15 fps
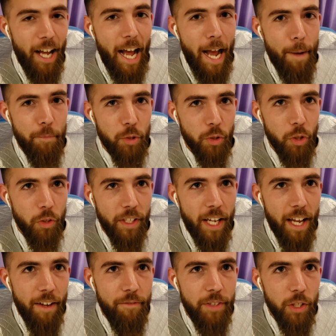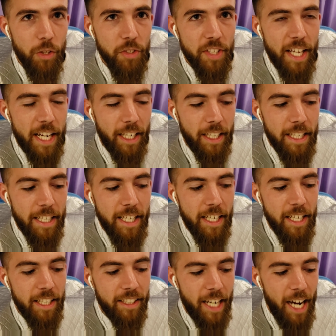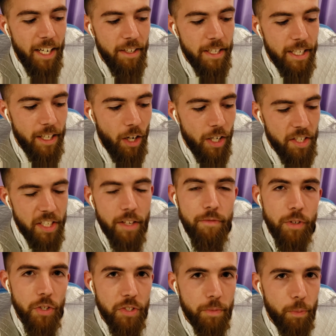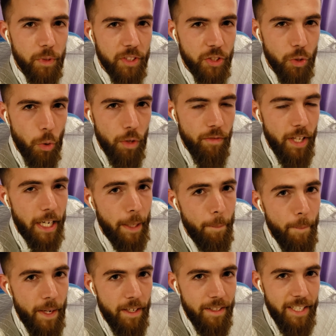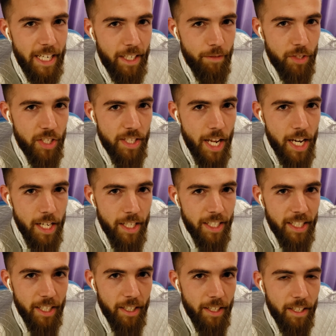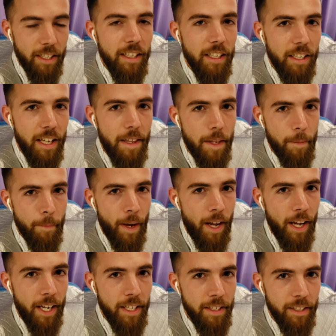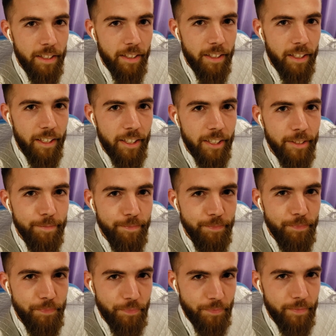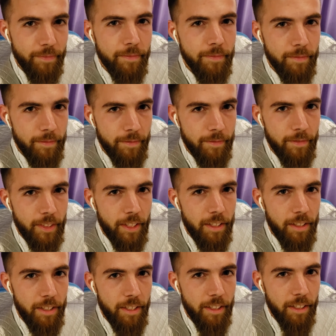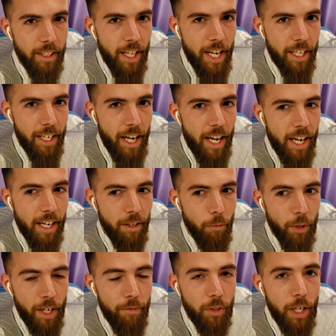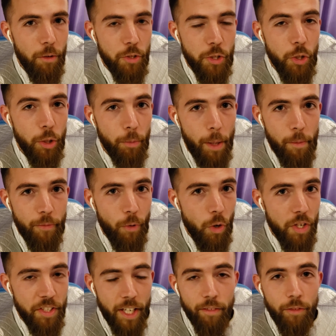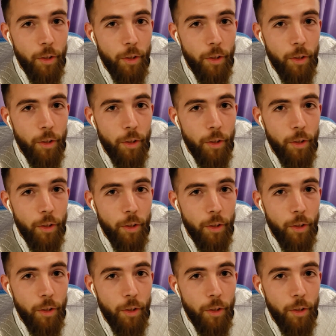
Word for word: Absolutely. It feels like, it's kind of, honestly, it feels sort of like a meditative state. Yes. In the mind. Um, like, I, whatever I was doing right before this, I have